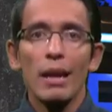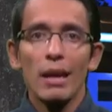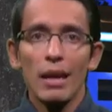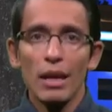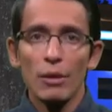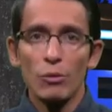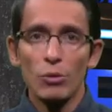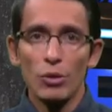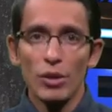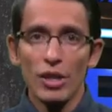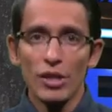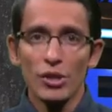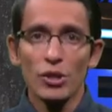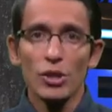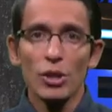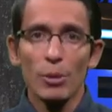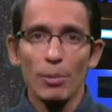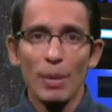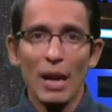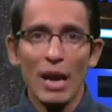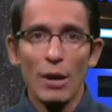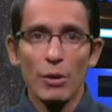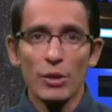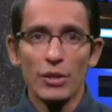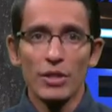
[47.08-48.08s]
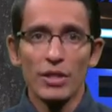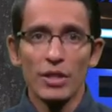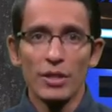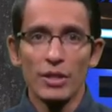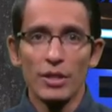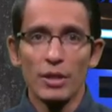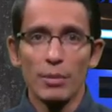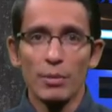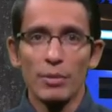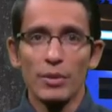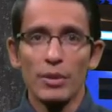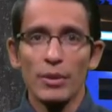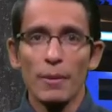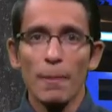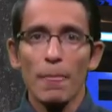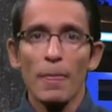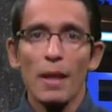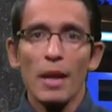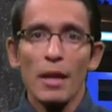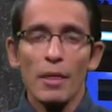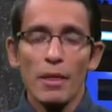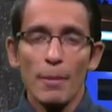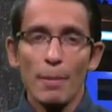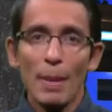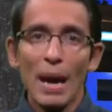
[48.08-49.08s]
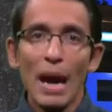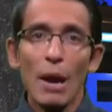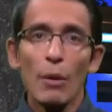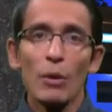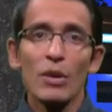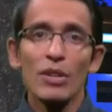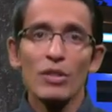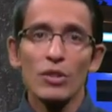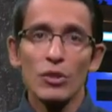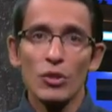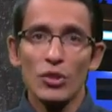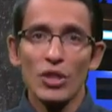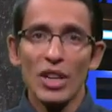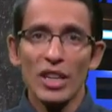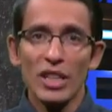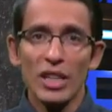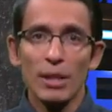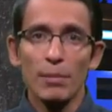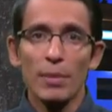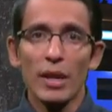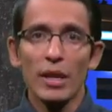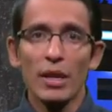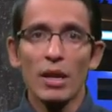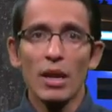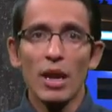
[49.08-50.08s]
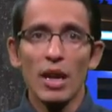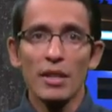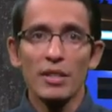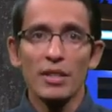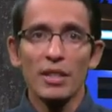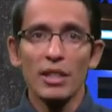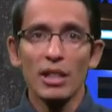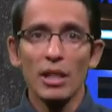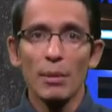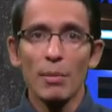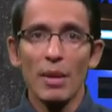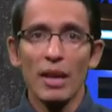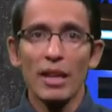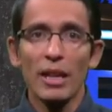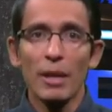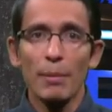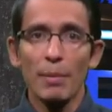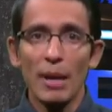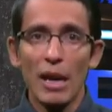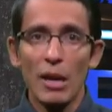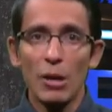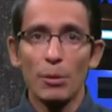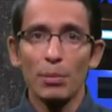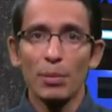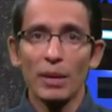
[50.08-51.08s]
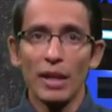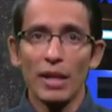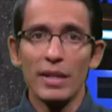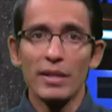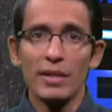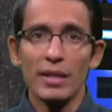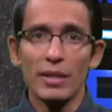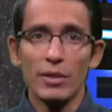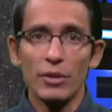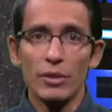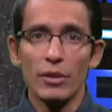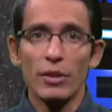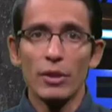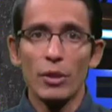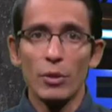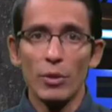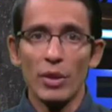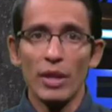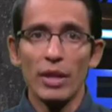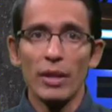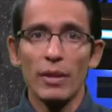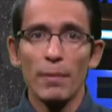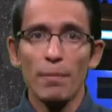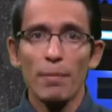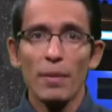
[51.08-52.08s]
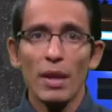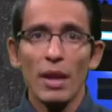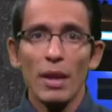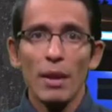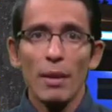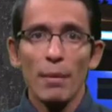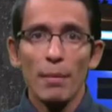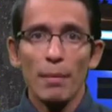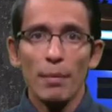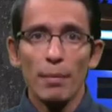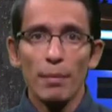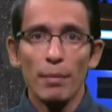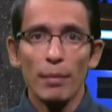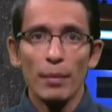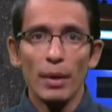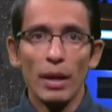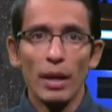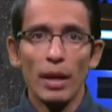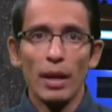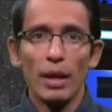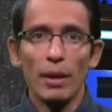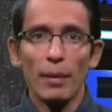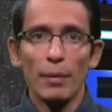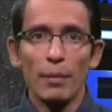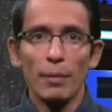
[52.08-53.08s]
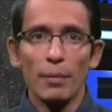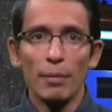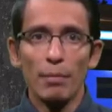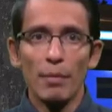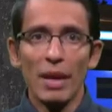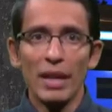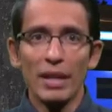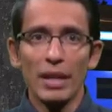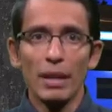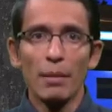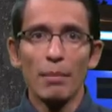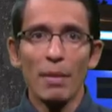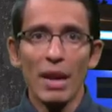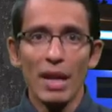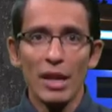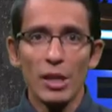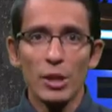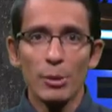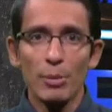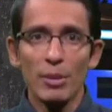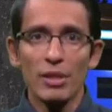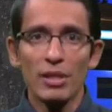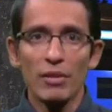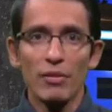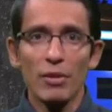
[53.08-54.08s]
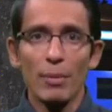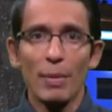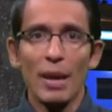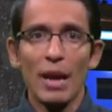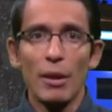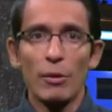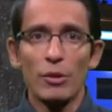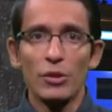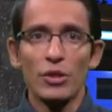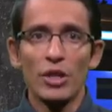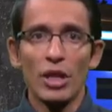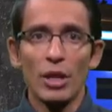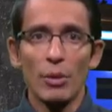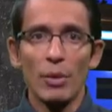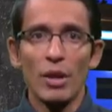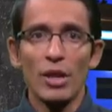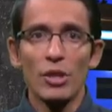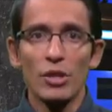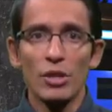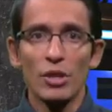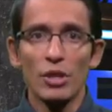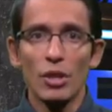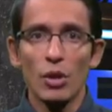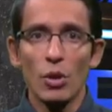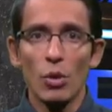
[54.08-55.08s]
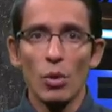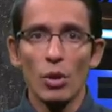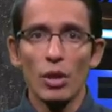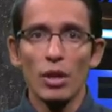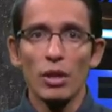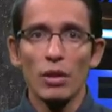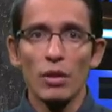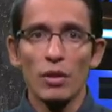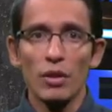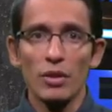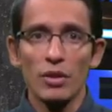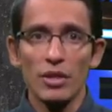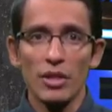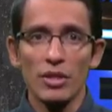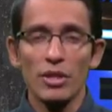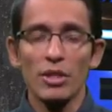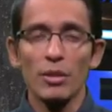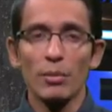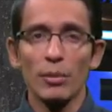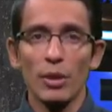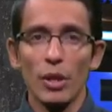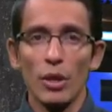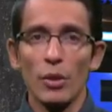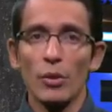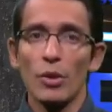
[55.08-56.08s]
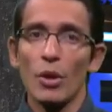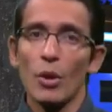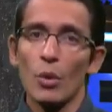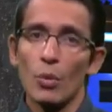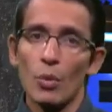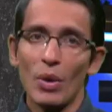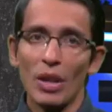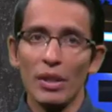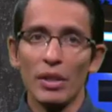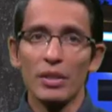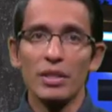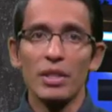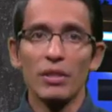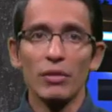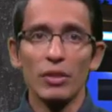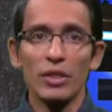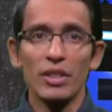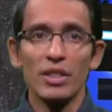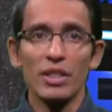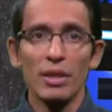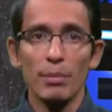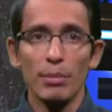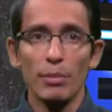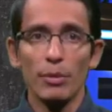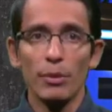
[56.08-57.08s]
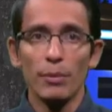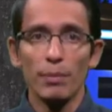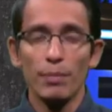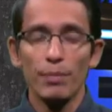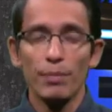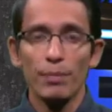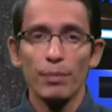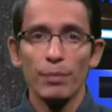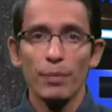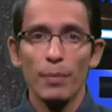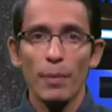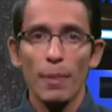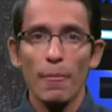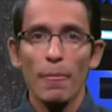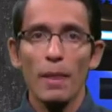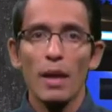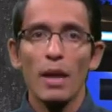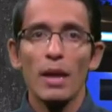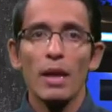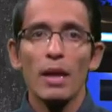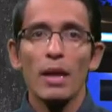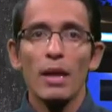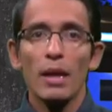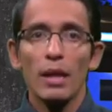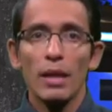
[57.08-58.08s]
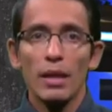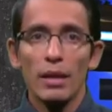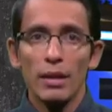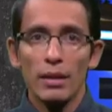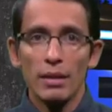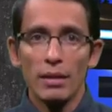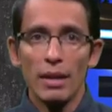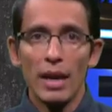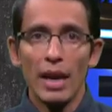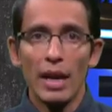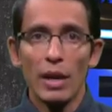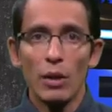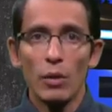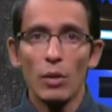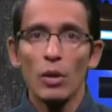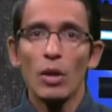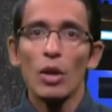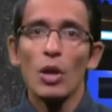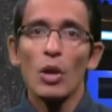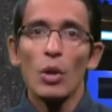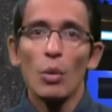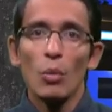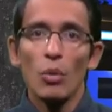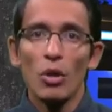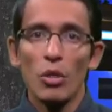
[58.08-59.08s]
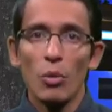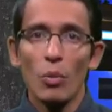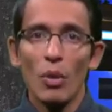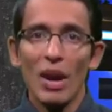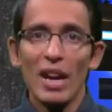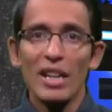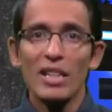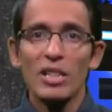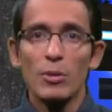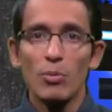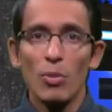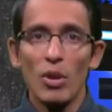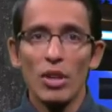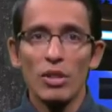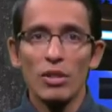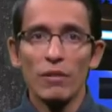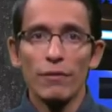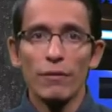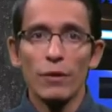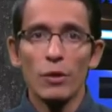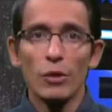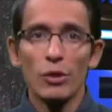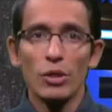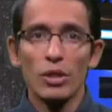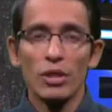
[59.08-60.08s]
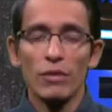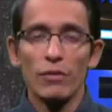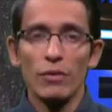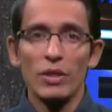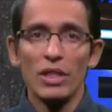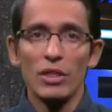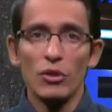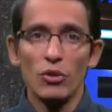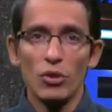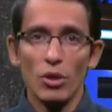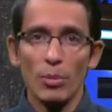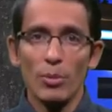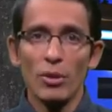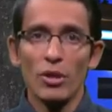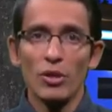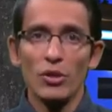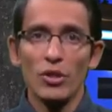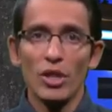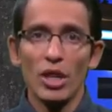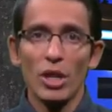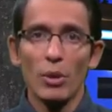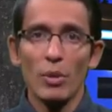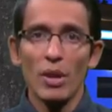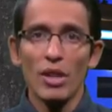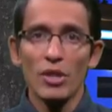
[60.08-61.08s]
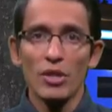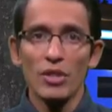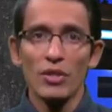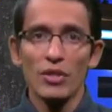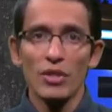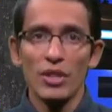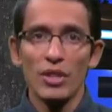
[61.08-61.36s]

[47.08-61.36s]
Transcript: In traditional power systems, the power is injected by constantly making power plants into the grid, making management of the power generation according to the system load relatively simple. Now, with widespread diffusion of distributed generation